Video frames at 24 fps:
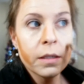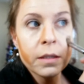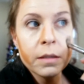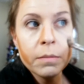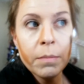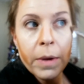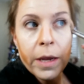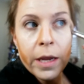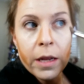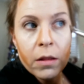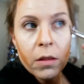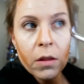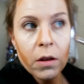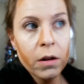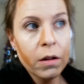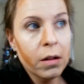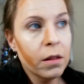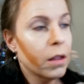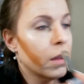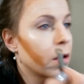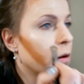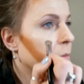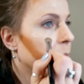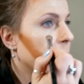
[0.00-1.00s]
This might
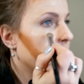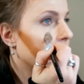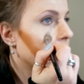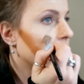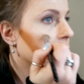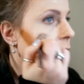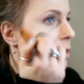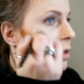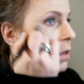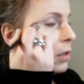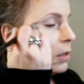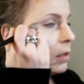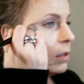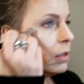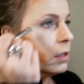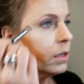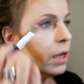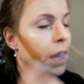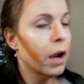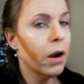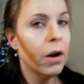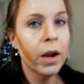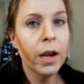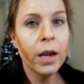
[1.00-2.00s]
look a little bit
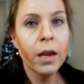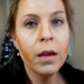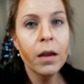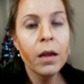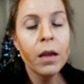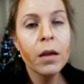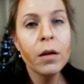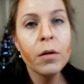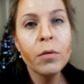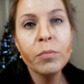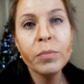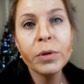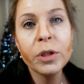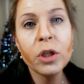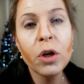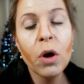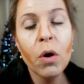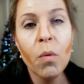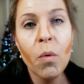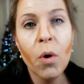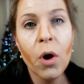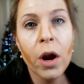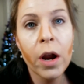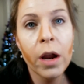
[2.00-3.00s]
scary,
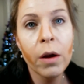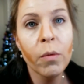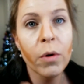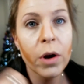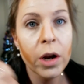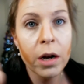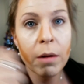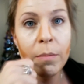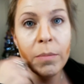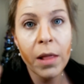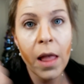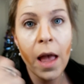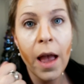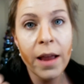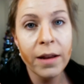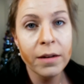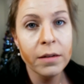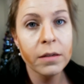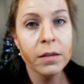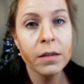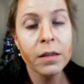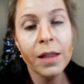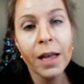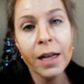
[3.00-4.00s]
but don't worry, we're gonna
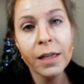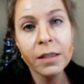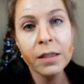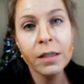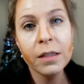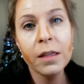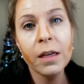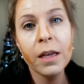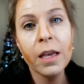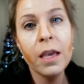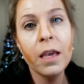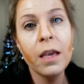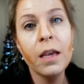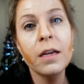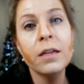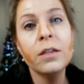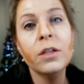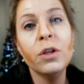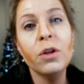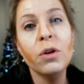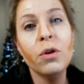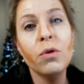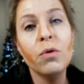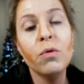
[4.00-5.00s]
blend. That's the
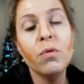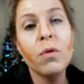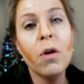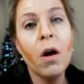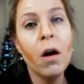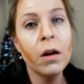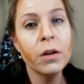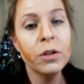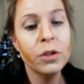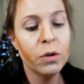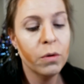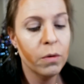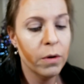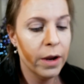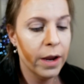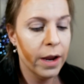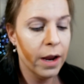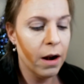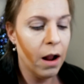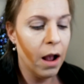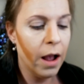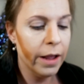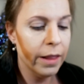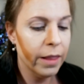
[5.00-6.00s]
key to
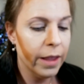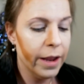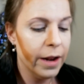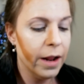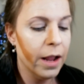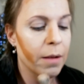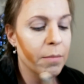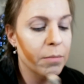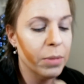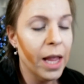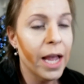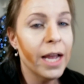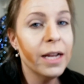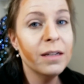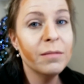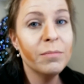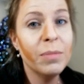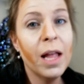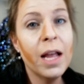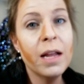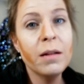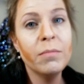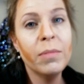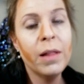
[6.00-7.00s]
contouring and highlighting.
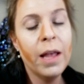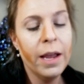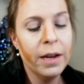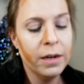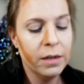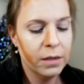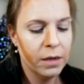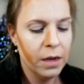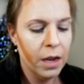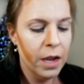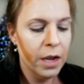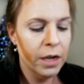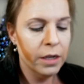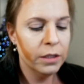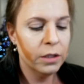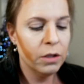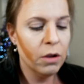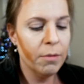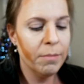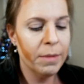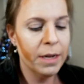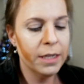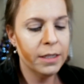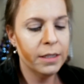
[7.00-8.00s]
Blend, blend, blend.
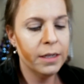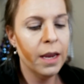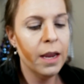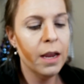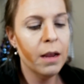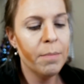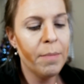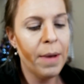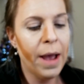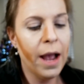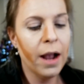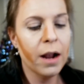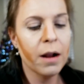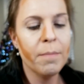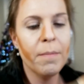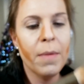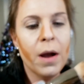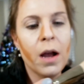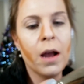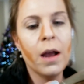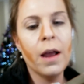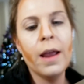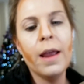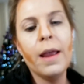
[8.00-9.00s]
So I'm gonna take
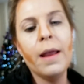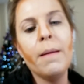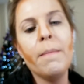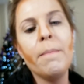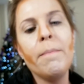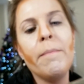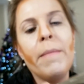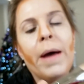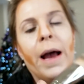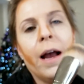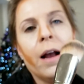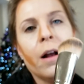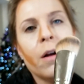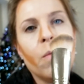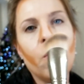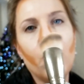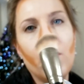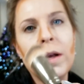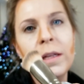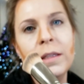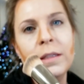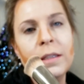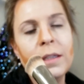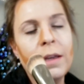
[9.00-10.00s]
back my
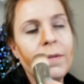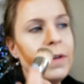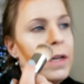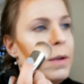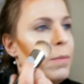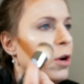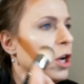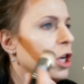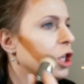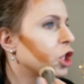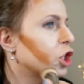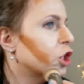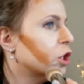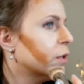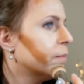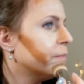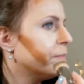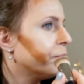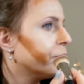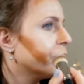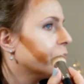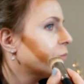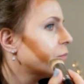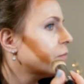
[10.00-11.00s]
MAC 170
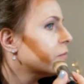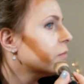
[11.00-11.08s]
brush,